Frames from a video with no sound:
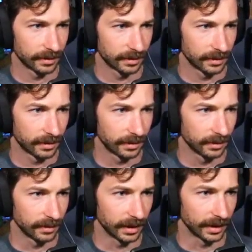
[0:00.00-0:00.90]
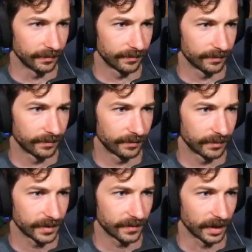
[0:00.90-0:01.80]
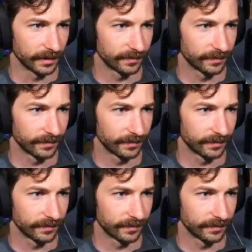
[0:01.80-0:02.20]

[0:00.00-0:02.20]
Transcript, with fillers: Ah, it's yeah, fine. That's fine.